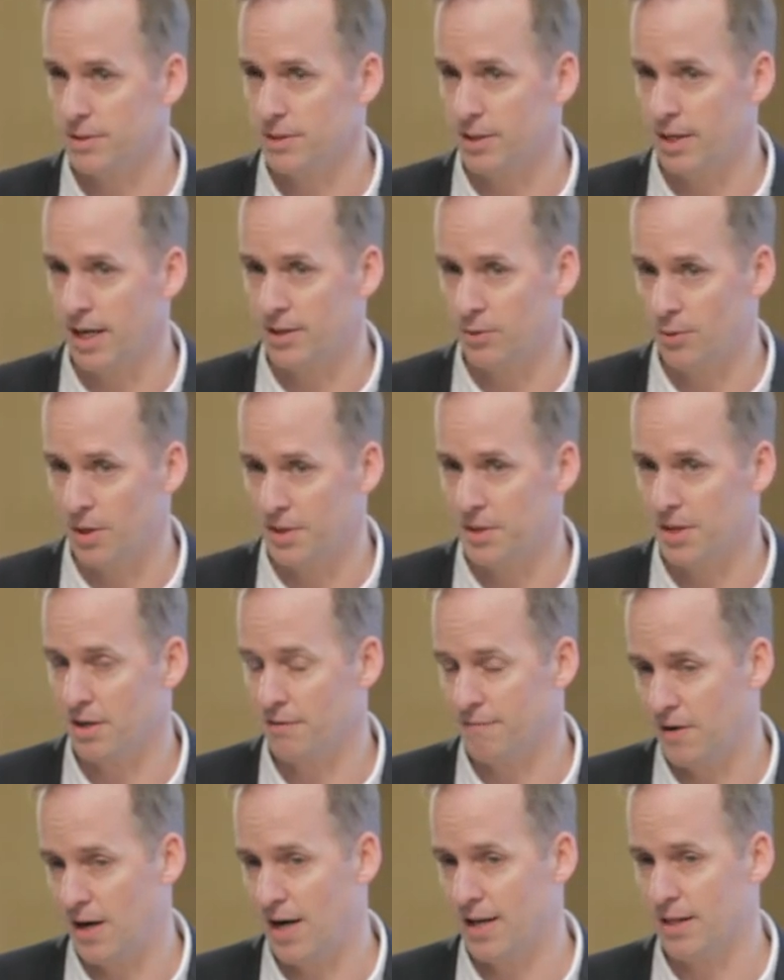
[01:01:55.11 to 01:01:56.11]
and you
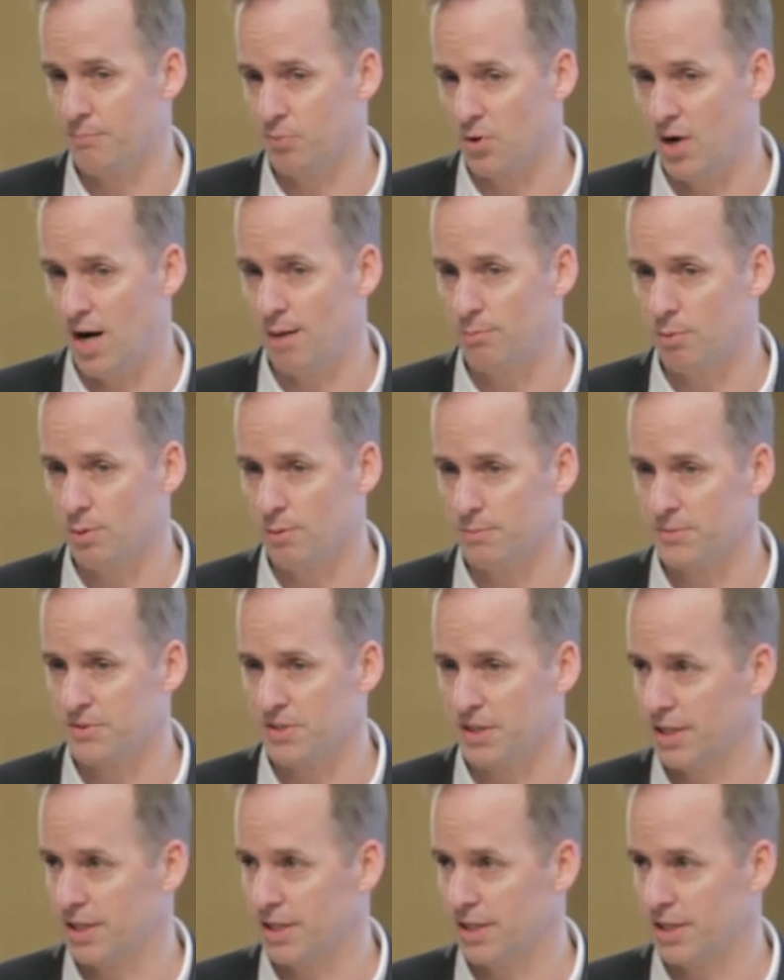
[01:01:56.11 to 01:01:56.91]
identify the problems,